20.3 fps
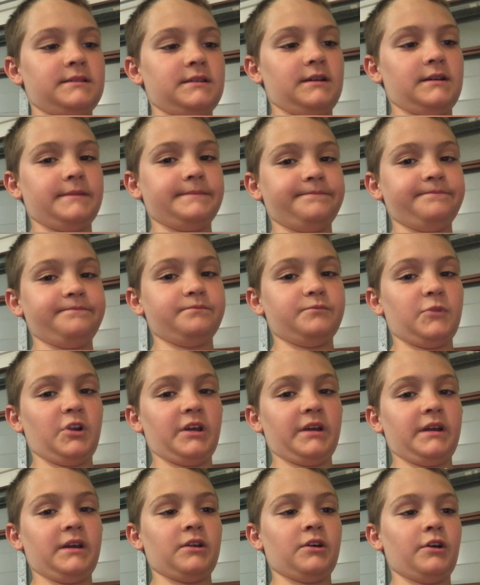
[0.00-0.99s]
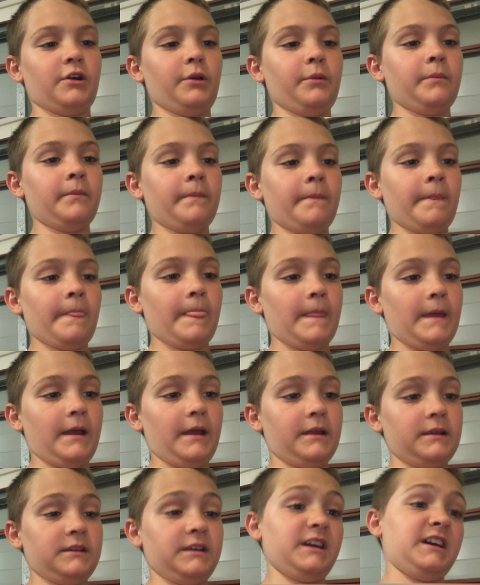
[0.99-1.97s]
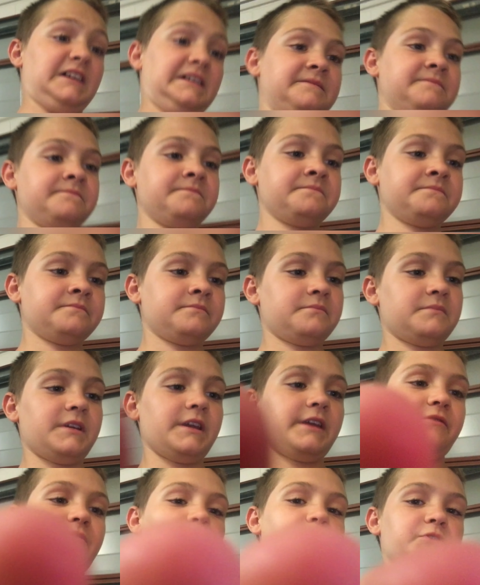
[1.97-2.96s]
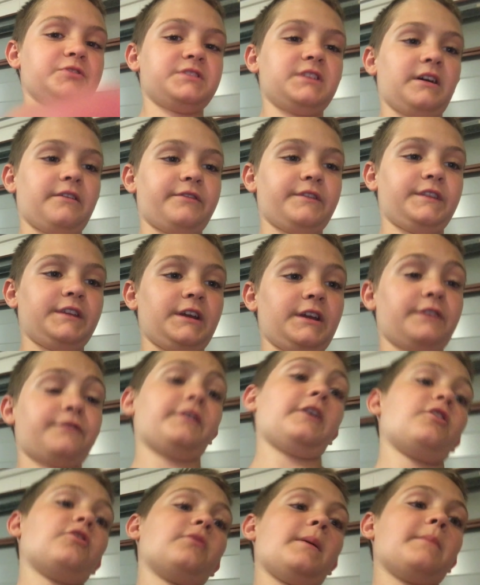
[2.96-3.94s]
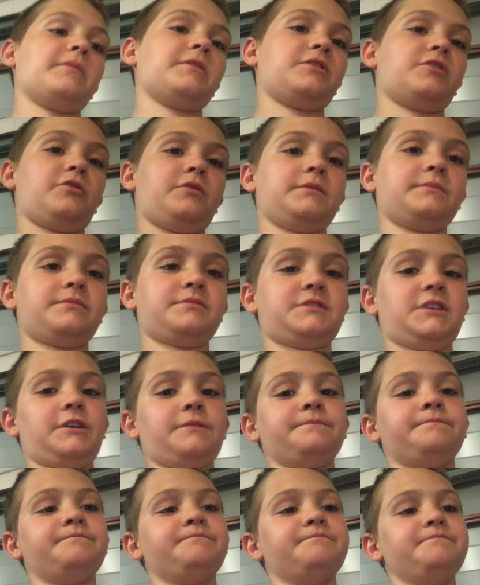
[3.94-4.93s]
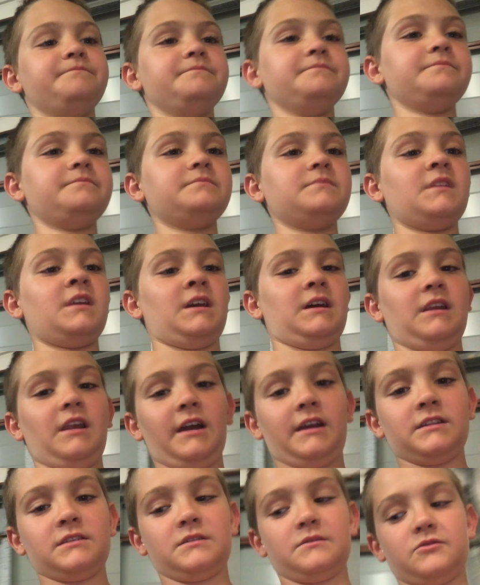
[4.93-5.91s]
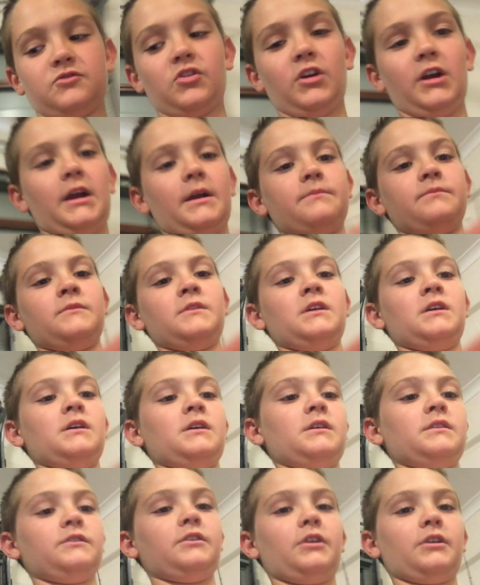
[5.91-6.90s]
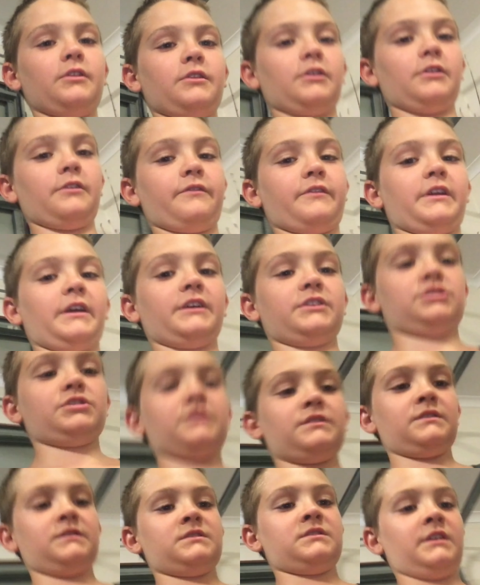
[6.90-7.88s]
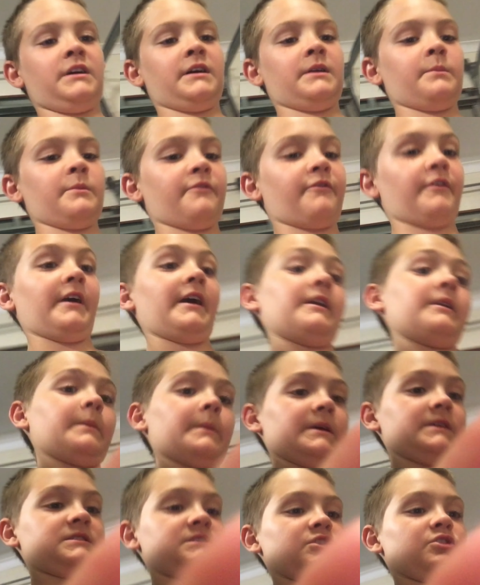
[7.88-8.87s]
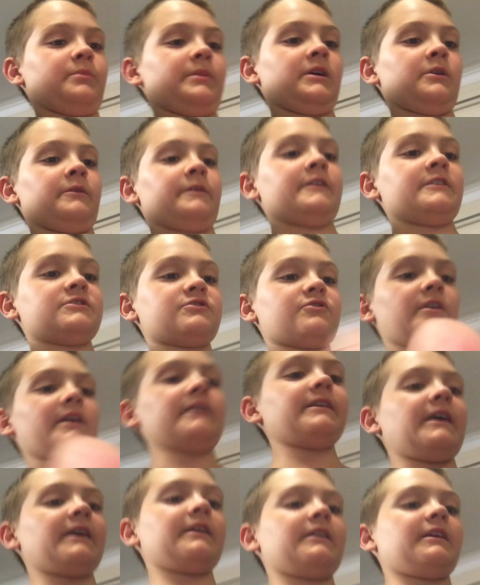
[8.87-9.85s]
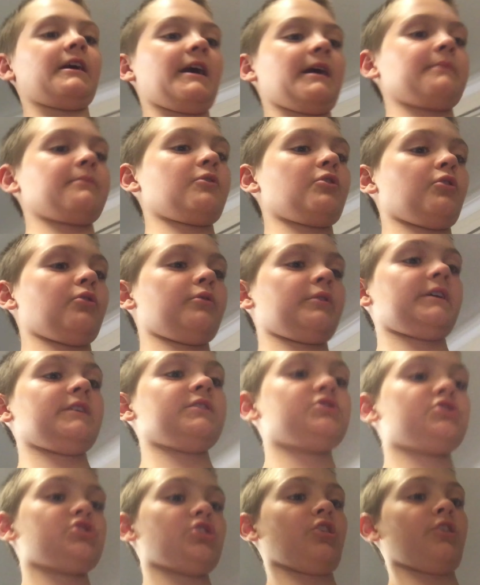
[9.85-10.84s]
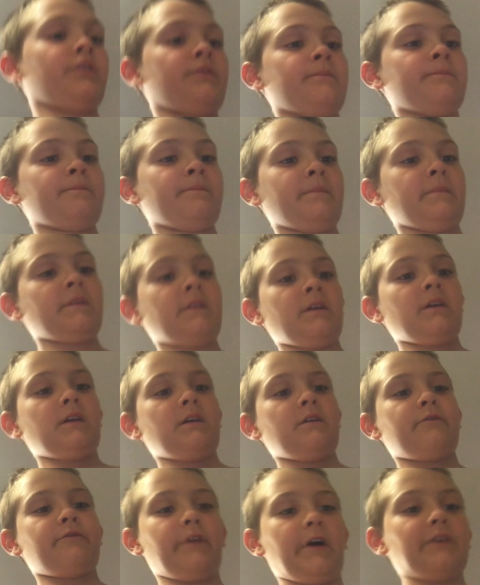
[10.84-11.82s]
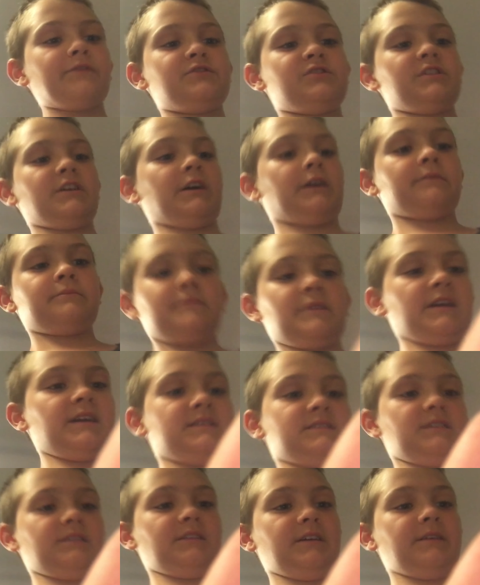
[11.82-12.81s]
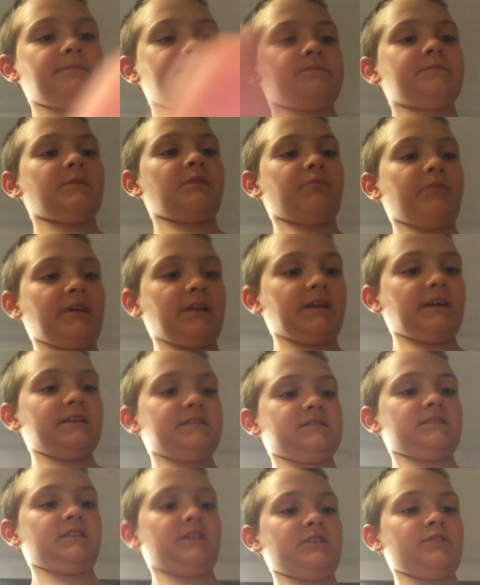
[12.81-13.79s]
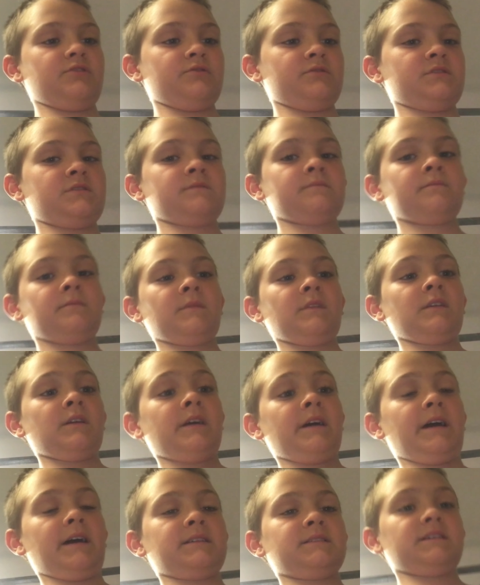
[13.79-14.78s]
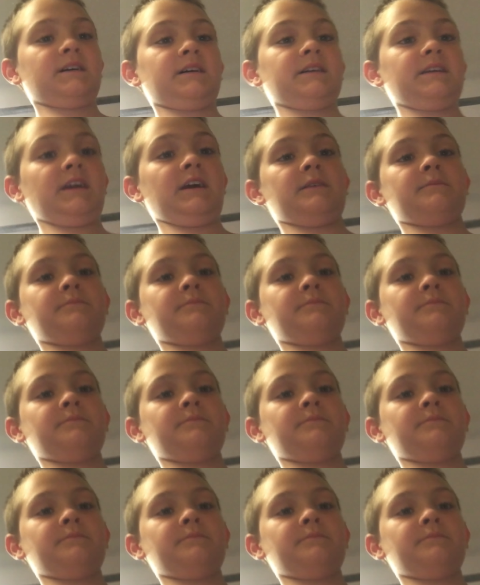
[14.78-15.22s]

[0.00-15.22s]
when I get home. And yeah, be even more stuff in there if I remember to do it. So yeah, like and subscribe. Turn on notifications. If I edit this, it'll be with this great edit app called InShot. 5-star, easily. Really easy to use. And yeah,